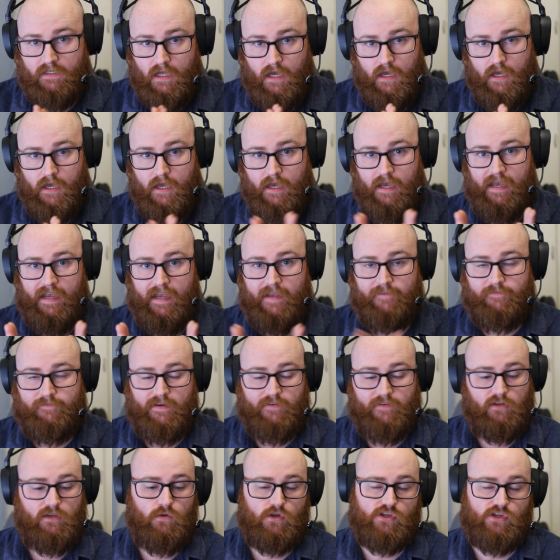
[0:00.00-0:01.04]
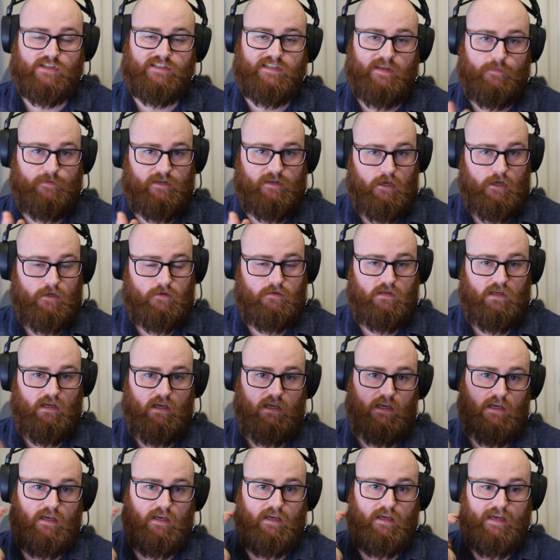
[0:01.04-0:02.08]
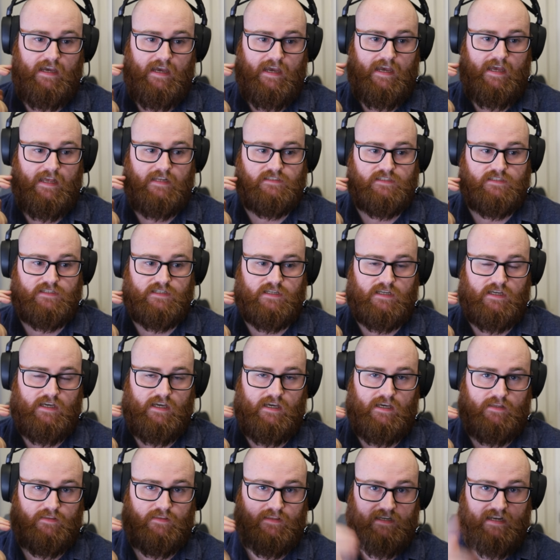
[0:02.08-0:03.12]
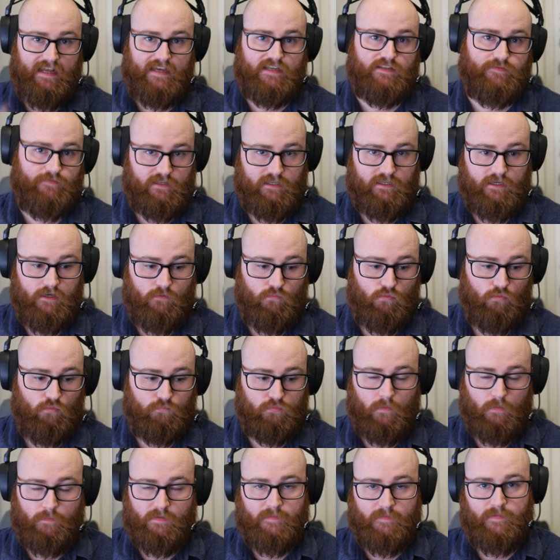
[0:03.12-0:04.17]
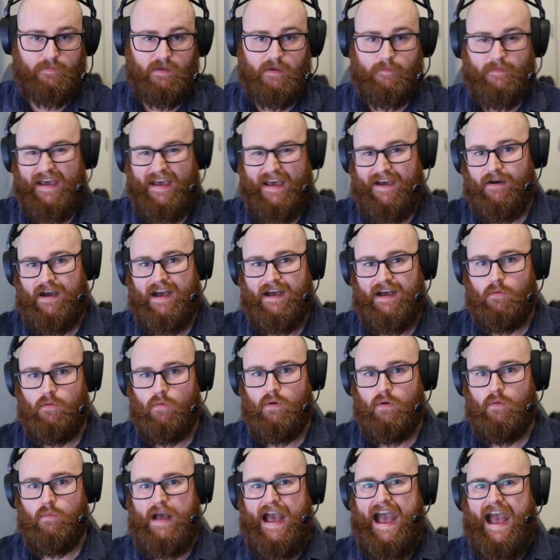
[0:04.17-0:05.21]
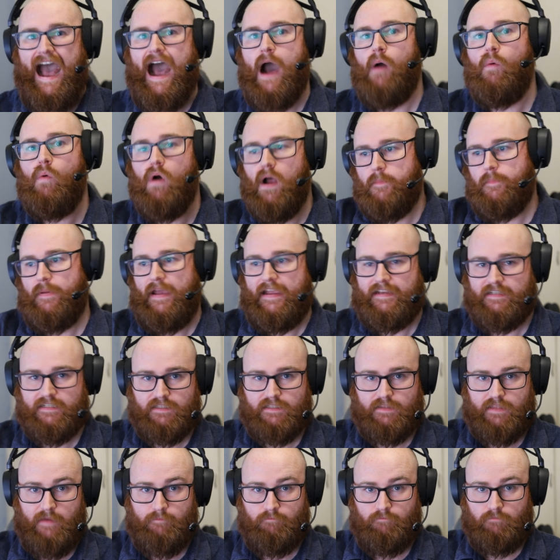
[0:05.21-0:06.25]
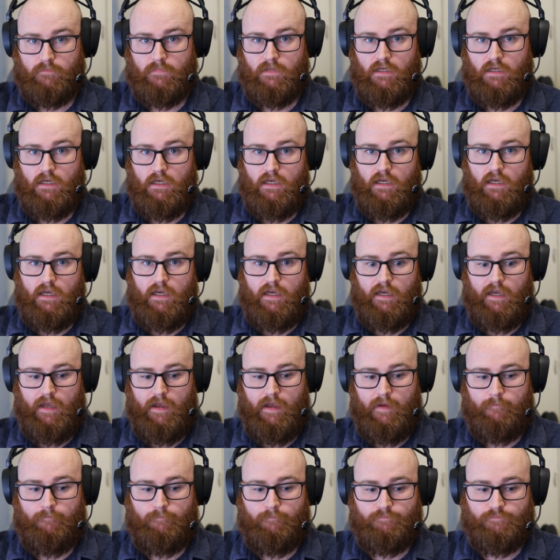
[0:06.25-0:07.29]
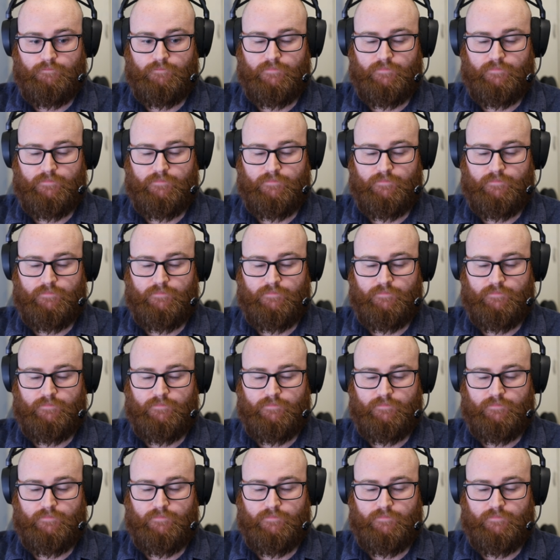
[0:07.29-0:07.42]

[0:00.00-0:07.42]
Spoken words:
If you have any questions, let me know. And the next video will probably be about how I painted them.